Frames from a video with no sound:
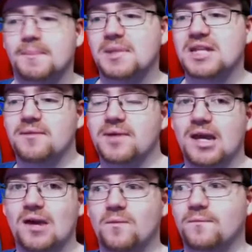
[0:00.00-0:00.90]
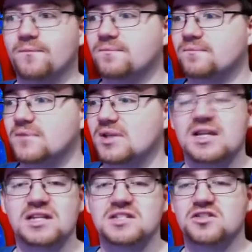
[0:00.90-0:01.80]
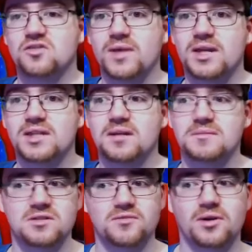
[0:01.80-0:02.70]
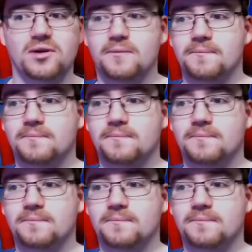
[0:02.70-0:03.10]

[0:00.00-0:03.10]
But there we go. That's three times in a row.